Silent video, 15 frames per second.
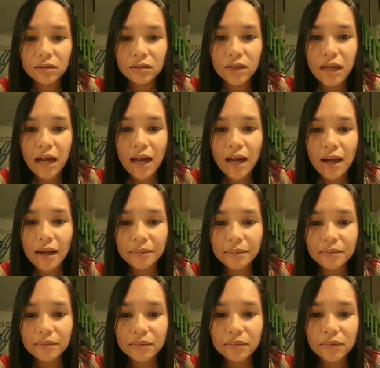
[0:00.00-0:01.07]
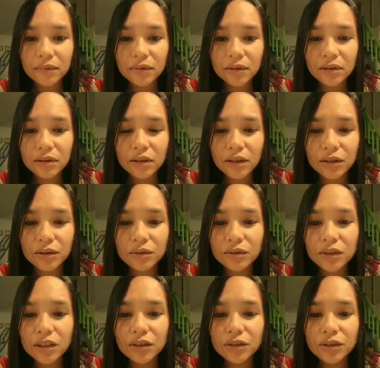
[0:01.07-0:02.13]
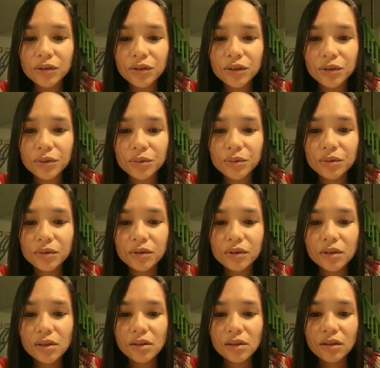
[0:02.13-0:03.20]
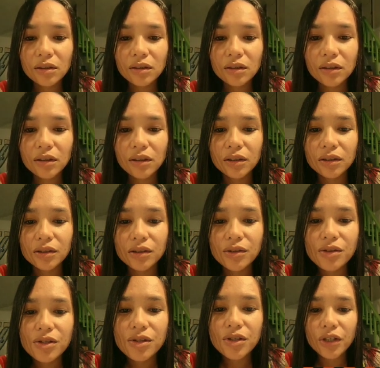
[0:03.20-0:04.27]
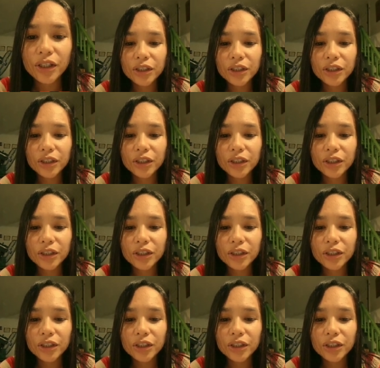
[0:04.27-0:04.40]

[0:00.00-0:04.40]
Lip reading: app that you need to use to start